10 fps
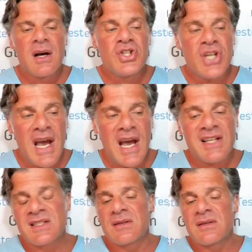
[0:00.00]

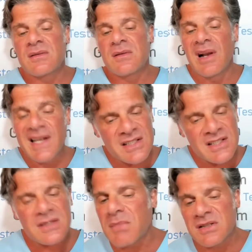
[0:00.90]
GH leads
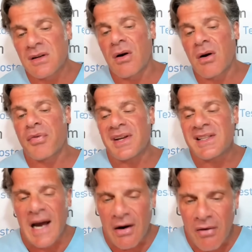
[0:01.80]
to muscle growth
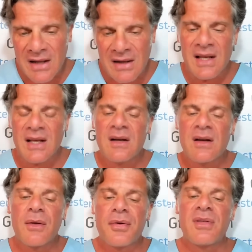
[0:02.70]

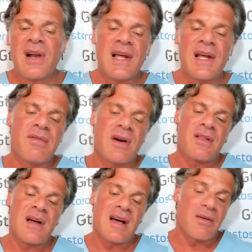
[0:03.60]
indirectly through the
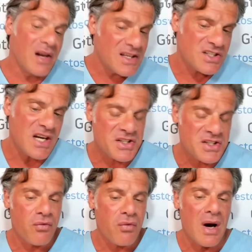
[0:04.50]
liver that releases
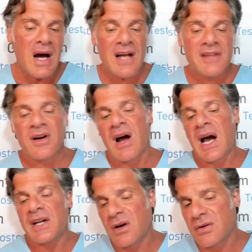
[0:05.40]
IGF-1 under
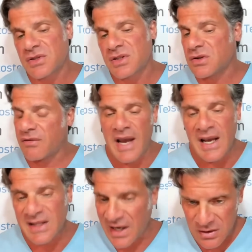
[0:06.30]
high doses of
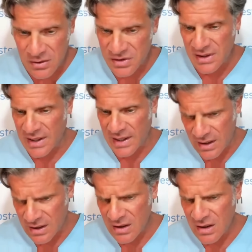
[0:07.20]
8 IUs a
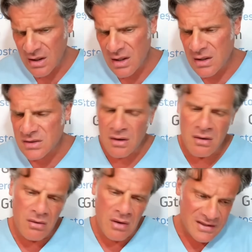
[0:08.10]
day.
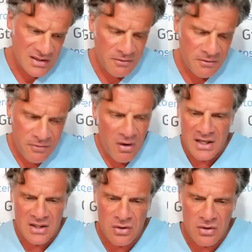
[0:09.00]
So until 4
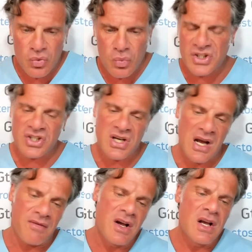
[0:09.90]
IUs, we just
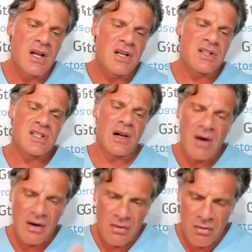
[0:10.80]
have
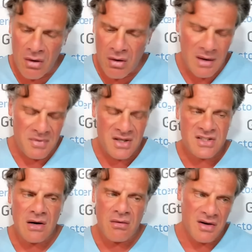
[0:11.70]
cellular growth,
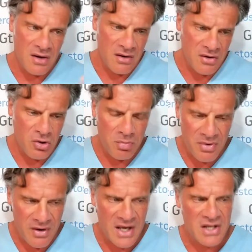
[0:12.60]
cellular
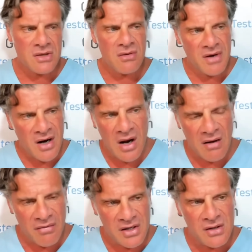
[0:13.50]
recuperation,
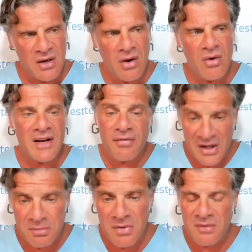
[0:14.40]
recovery, you know, and
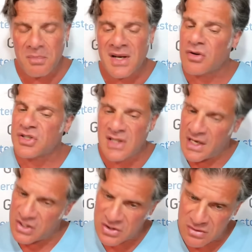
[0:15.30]
fat burning, beta
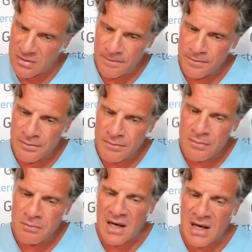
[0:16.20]
oxidation.
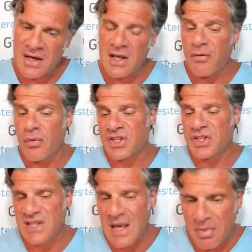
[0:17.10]
But if we
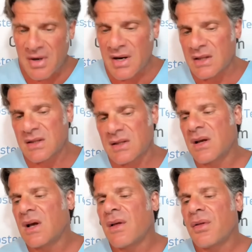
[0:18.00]
step on it,
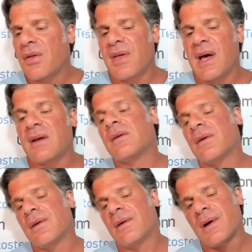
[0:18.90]
then
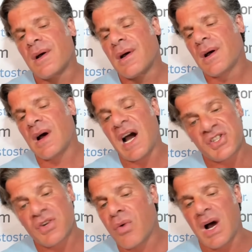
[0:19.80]

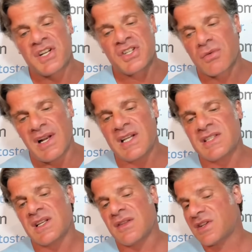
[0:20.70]
IGF-1 is
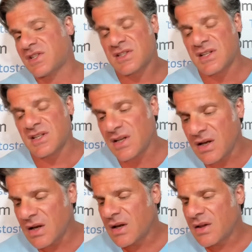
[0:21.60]
released, and this is
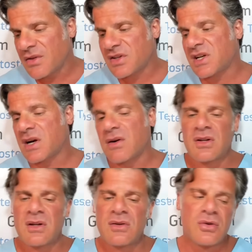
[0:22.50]
the
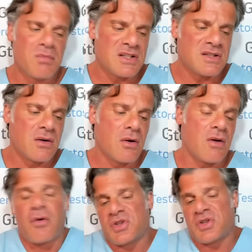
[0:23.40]
secret to muscle
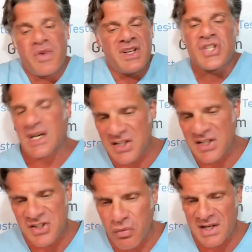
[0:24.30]
growth. Of course, if we inject
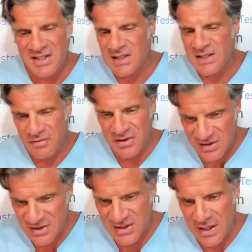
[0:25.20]
IGF-1 itself,
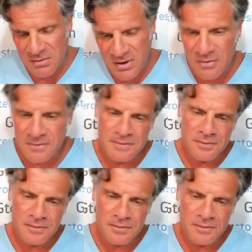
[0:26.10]
it's the same, you know.